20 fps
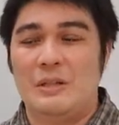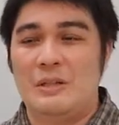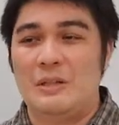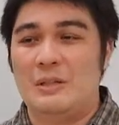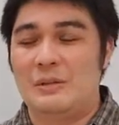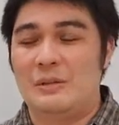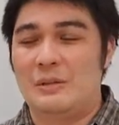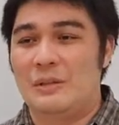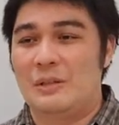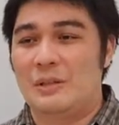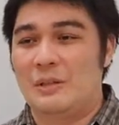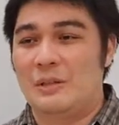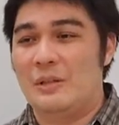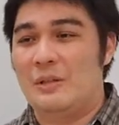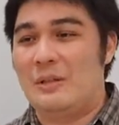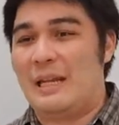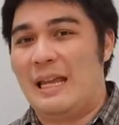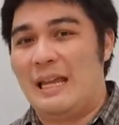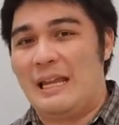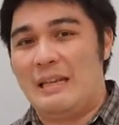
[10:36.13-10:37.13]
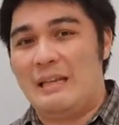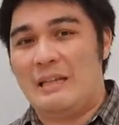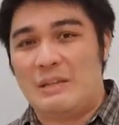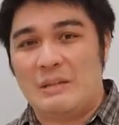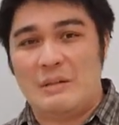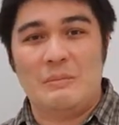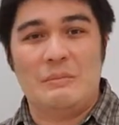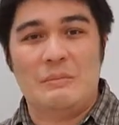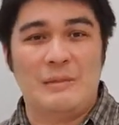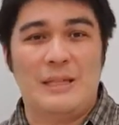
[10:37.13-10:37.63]
you learn,
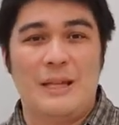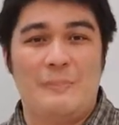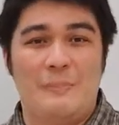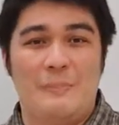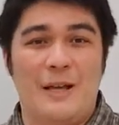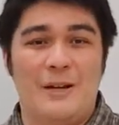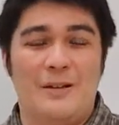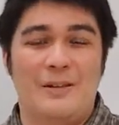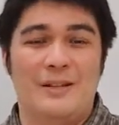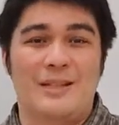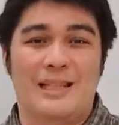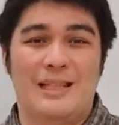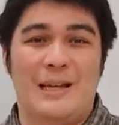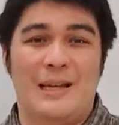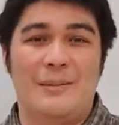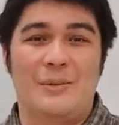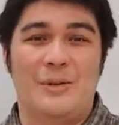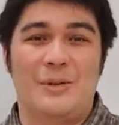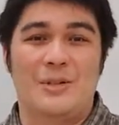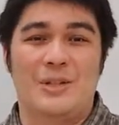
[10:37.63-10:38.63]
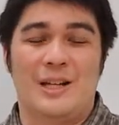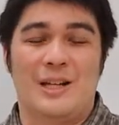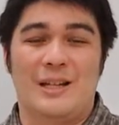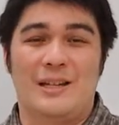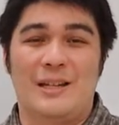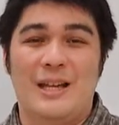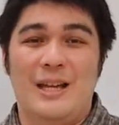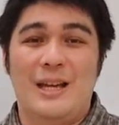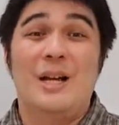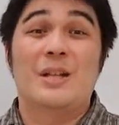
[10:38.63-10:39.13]
and get better as time goes on.